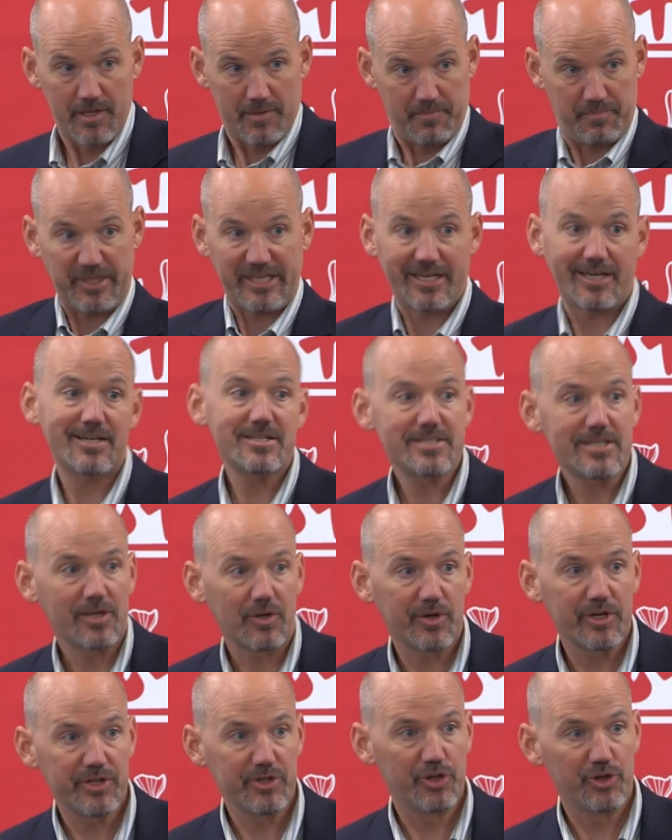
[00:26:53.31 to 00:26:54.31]
Because
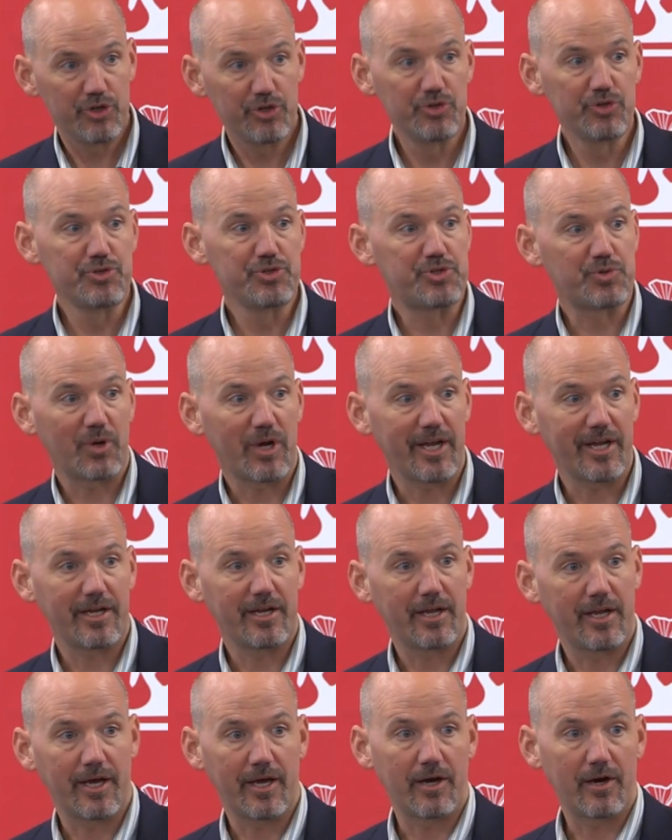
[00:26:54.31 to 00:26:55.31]
they're in the news right
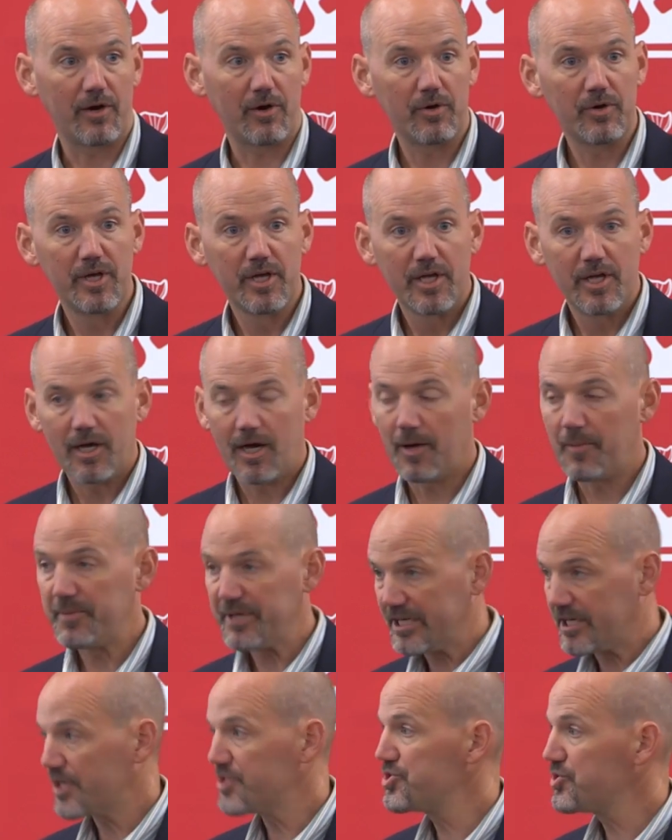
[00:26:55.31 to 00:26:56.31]
now, uh,
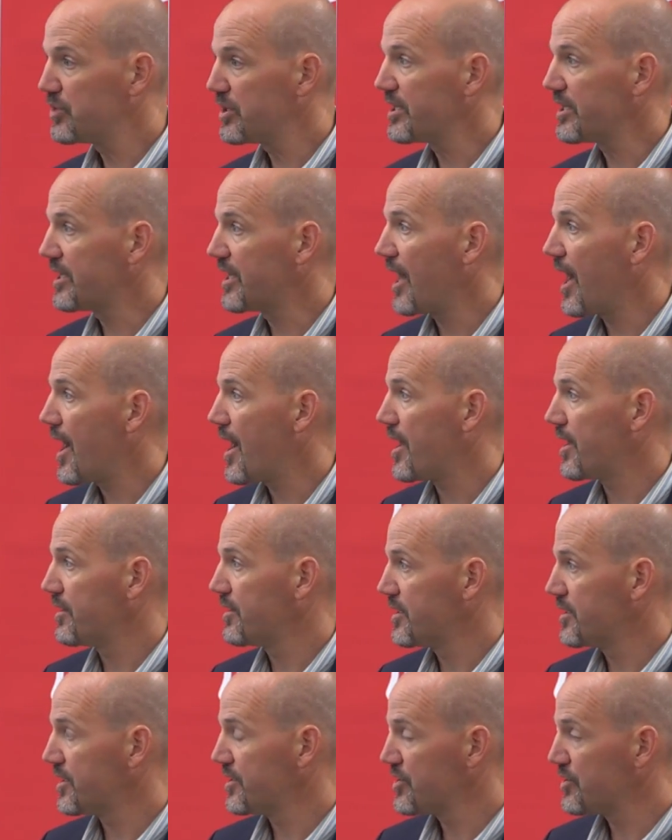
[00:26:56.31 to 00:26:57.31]
because you can get,
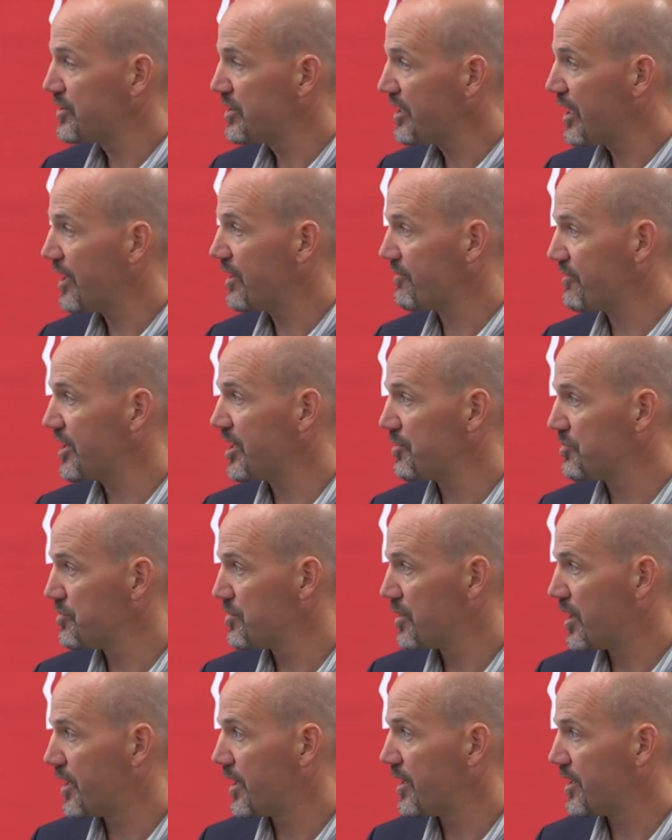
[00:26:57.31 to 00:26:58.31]
uh, you can kind of get,
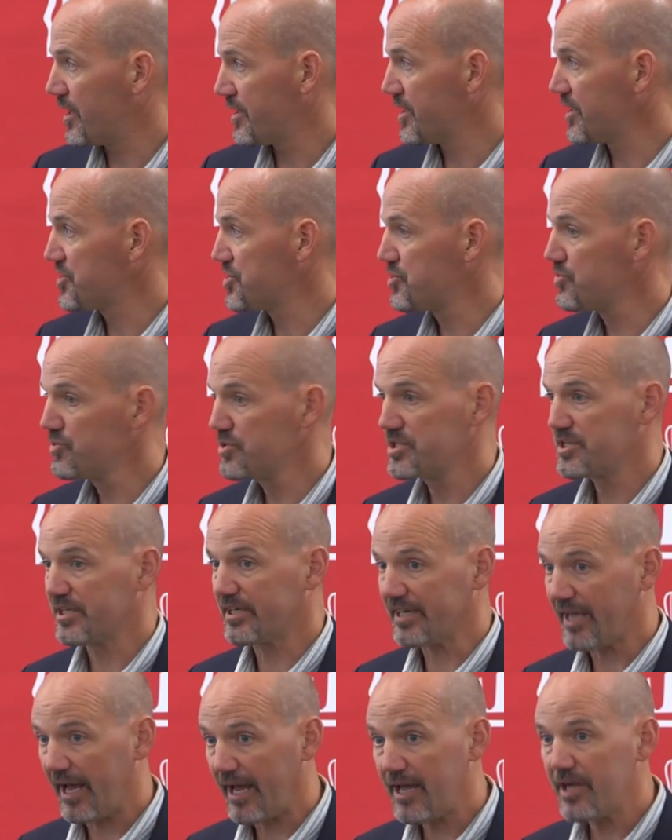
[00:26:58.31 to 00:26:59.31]
uh, I think, students
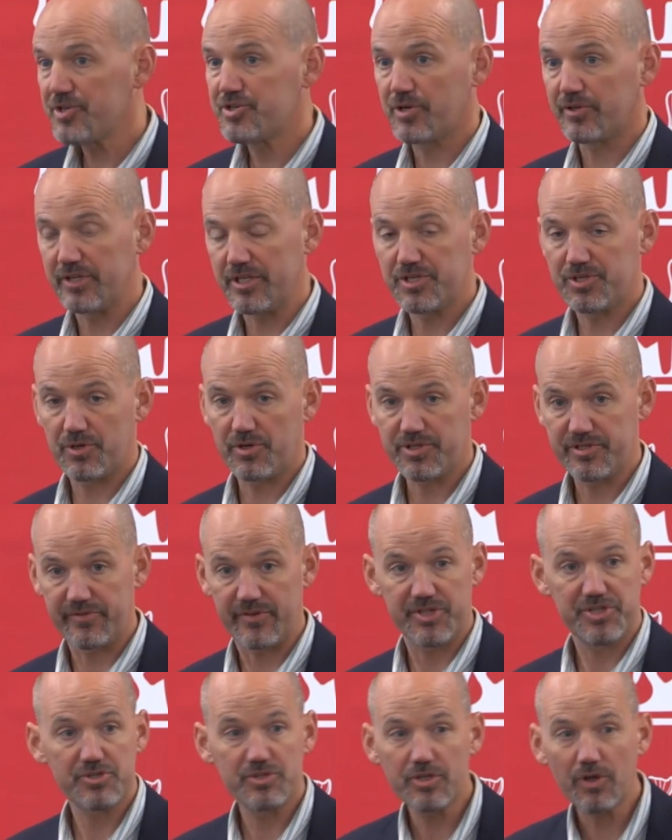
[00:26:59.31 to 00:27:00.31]
engaged on these sorts of issues.